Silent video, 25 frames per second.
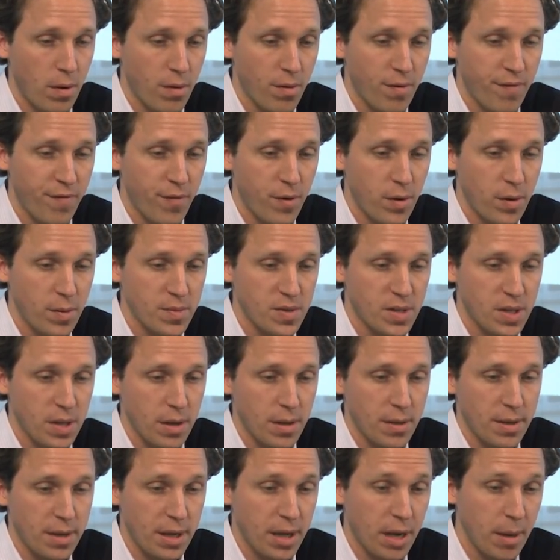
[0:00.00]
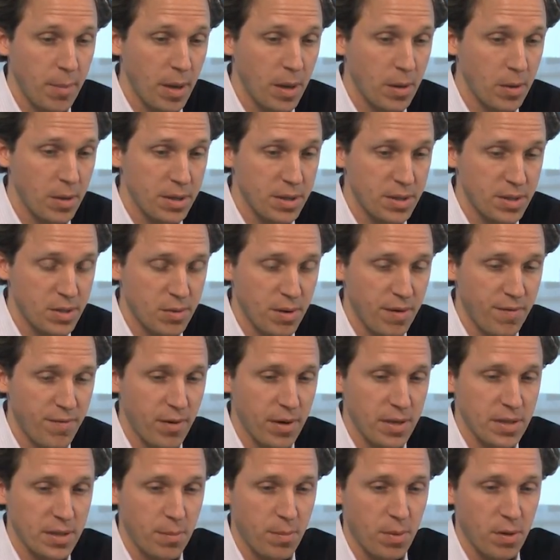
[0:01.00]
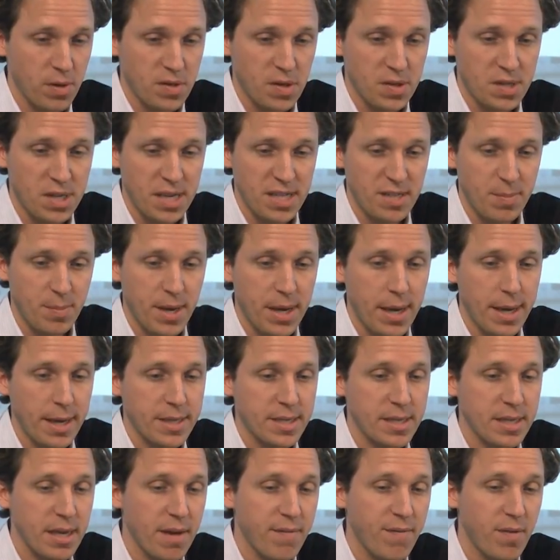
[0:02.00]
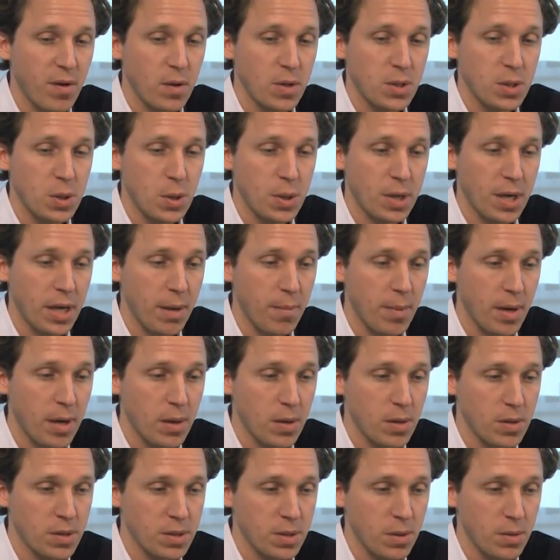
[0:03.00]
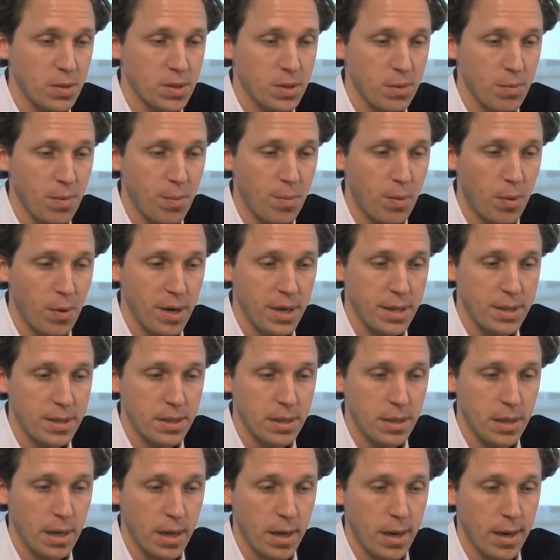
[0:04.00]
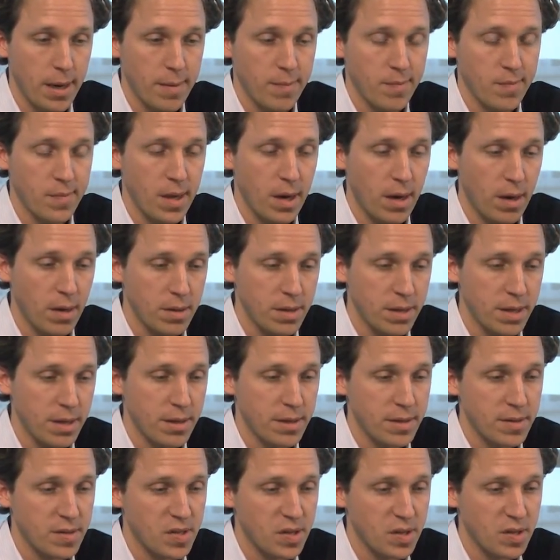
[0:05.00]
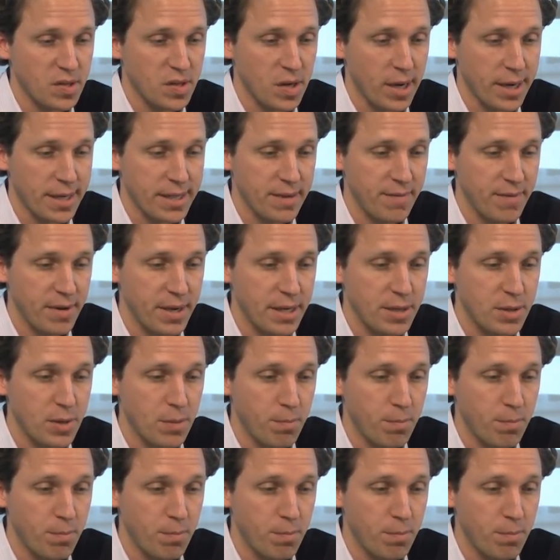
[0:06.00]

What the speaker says: firms in the chemical industry, for example, such as BASF or Dow Chemicals, also reported on their CSR activity to